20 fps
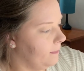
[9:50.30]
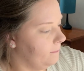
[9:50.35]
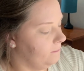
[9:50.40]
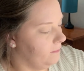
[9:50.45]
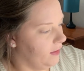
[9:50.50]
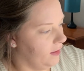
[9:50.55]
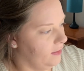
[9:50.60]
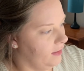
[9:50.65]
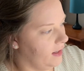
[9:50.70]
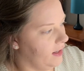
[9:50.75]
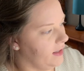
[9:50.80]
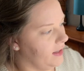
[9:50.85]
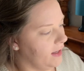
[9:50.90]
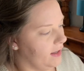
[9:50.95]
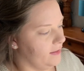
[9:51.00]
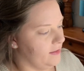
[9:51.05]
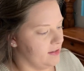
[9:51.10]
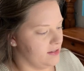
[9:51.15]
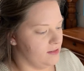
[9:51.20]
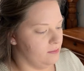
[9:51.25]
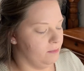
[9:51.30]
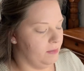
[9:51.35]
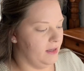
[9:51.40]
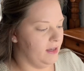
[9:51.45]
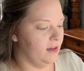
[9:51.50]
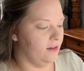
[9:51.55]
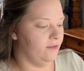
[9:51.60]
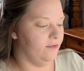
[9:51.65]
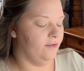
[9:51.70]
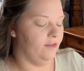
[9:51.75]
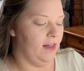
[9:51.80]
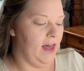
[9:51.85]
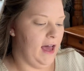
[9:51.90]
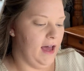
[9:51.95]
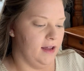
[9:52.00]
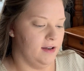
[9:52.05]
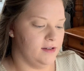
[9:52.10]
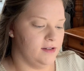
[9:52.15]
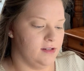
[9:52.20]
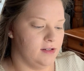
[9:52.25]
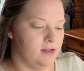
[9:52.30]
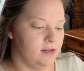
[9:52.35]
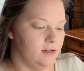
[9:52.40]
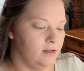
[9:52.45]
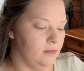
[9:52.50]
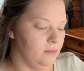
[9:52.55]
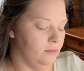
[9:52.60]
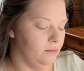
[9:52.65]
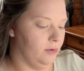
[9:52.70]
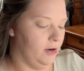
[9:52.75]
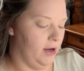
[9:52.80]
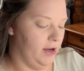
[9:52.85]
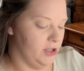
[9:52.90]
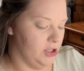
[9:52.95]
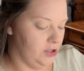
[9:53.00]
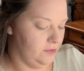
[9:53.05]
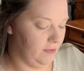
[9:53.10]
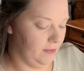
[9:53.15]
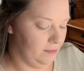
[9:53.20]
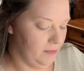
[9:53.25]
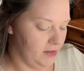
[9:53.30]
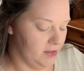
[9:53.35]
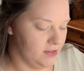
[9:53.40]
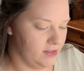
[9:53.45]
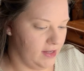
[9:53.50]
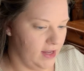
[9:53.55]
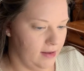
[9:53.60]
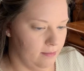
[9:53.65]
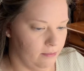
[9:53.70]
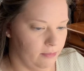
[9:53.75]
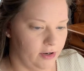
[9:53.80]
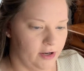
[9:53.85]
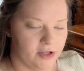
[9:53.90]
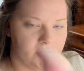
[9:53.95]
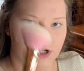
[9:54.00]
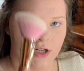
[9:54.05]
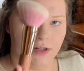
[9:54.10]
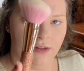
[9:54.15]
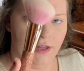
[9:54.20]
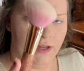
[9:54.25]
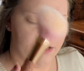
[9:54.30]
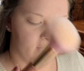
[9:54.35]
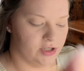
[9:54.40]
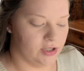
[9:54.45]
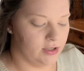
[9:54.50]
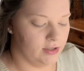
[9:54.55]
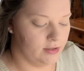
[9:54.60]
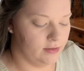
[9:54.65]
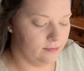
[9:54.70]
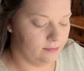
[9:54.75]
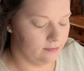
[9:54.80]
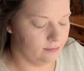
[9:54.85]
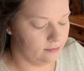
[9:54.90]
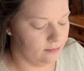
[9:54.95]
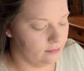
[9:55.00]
And then I get this big flat brush from the same brush collection.